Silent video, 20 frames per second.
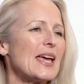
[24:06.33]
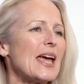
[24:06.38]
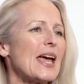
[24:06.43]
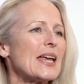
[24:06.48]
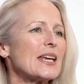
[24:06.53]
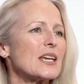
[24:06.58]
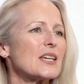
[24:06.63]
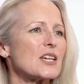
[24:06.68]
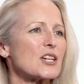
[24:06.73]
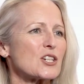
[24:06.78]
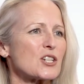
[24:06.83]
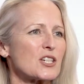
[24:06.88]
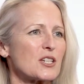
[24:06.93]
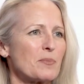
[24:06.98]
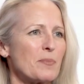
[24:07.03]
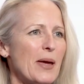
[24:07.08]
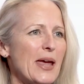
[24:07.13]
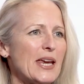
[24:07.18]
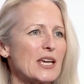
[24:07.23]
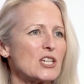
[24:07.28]
In addition to
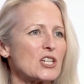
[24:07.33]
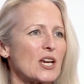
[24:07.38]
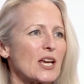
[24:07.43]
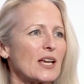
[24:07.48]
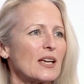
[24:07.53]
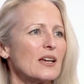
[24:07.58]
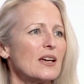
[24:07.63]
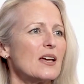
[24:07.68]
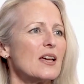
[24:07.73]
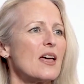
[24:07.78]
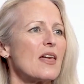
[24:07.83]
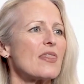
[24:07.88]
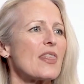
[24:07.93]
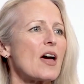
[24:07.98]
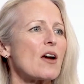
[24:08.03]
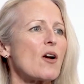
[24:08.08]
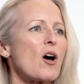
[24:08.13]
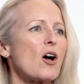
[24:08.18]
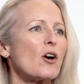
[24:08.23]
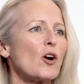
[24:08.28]
paging,
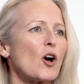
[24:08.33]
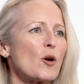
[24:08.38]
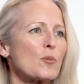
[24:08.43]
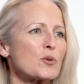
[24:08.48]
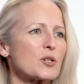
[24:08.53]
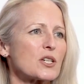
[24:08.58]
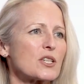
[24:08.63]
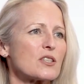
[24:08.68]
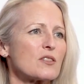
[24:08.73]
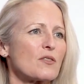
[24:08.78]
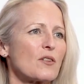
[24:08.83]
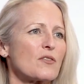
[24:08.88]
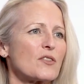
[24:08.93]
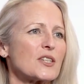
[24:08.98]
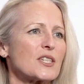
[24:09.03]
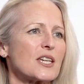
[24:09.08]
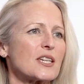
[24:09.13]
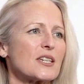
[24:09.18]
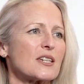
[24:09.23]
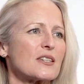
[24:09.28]
there are options for
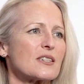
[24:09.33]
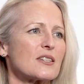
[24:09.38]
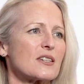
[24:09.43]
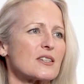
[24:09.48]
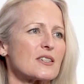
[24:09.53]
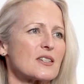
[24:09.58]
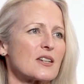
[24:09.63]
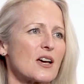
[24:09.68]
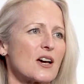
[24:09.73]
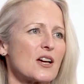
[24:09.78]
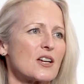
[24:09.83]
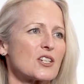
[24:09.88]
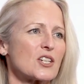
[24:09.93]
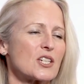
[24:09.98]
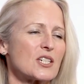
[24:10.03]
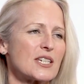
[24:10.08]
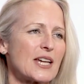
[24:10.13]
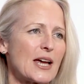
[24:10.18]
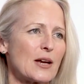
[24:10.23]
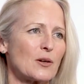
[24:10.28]
visitors to search
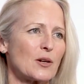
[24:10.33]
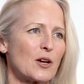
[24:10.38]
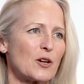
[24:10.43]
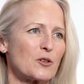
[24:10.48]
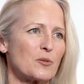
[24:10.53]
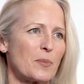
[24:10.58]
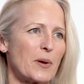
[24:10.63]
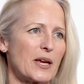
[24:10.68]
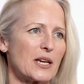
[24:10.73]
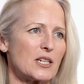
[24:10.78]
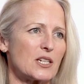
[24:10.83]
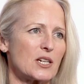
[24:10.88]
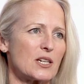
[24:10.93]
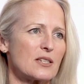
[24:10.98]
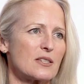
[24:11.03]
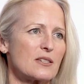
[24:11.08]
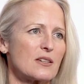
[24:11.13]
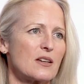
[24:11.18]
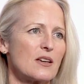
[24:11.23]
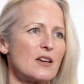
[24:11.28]
and download
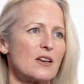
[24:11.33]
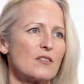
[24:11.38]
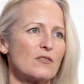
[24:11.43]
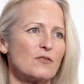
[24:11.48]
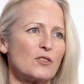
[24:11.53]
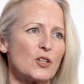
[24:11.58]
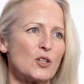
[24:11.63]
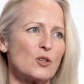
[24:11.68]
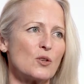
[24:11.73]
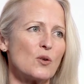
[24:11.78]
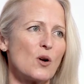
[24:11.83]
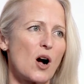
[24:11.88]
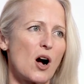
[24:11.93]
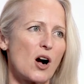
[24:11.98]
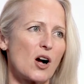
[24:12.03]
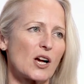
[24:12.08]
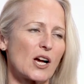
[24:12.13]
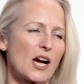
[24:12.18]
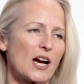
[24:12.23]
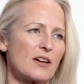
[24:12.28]
pages, view
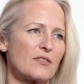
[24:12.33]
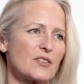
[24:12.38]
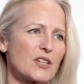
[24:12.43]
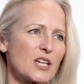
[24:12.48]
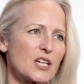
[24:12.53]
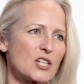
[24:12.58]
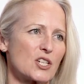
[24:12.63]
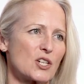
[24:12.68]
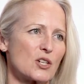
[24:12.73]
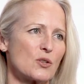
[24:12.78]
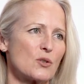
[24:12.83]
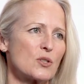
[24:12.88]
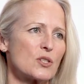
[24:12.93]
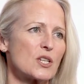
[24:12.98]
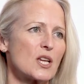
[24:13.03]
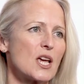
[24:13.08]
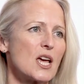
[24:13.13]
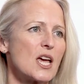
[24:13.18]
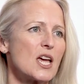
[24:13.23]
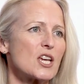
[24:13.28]
archived
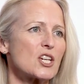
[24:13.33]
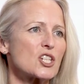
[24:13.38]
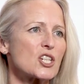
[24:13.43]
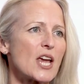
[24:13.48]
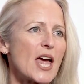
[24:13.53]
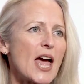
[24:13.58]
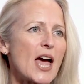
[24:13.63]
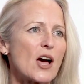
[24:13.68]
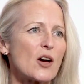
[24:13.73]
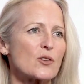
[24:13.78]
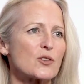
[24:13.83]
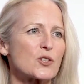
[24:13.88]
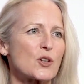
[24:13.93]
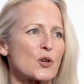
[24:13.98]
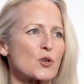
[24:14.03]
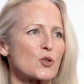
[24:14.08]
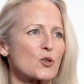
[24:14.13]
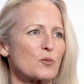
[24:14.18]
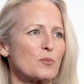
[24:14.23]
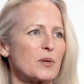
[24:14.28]
issues, share on
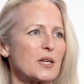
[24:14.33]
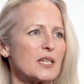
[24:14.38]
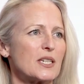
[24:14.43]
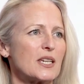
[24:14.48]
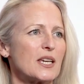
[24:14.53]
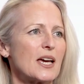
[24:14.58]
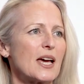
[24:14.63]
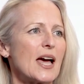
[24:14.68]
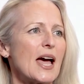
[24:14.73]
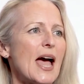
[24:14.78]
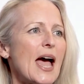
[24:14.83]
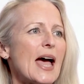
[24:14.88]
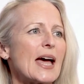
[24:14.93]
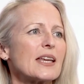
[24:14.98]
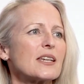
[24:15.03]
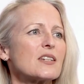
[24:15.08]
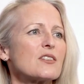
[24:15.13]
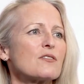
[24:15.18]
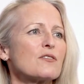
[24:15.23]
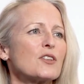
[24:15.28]
social media,
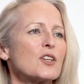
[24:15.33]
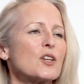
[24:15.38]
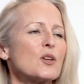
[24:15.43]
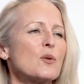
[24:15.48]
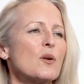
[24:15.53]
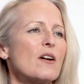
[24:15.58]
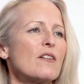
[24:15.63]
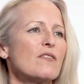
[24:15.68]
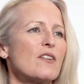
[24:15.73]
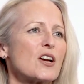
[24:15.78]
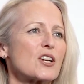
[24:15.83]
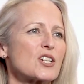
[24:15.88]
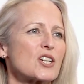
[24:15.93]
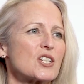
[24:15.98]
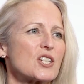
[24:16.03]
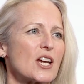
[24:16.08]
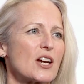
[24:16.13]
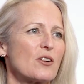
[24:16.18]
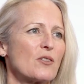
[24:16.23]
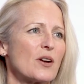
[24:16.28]
and view a version
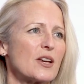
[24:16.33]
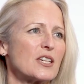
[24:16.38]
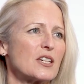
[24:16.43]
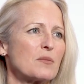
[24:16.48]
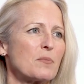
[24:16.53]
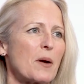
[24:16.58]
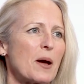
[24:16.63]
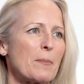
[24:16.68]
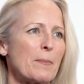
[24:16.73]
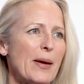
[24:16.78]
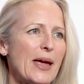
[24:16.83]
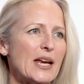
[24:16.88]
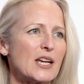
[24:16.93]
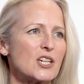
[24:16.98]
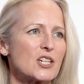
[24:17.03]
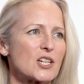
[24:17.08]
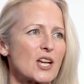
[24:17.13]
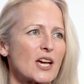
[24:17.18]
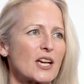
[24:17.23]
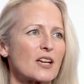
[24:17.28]
generated by
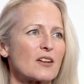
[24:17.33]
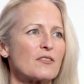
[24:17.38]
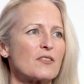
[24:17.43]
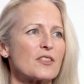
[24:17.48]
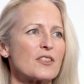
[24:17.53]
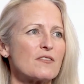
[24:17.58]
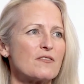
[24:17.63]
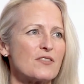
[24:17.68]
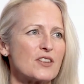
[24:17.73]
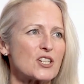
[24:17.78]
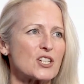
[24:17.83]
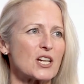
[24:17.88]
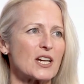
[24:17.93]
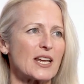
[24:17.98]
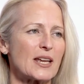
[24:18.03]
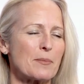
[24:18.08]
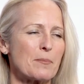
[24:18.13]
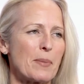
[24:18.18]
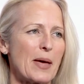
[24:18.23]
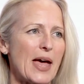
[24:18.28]
PageTiger for the visually
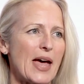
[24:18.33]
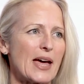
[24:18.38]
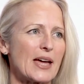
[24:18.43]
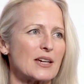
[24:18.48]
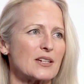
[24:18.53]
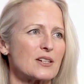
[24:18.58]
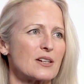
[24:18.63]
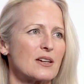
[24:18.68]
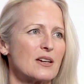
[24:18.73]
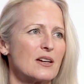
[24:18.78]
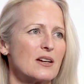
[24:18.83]
impaired.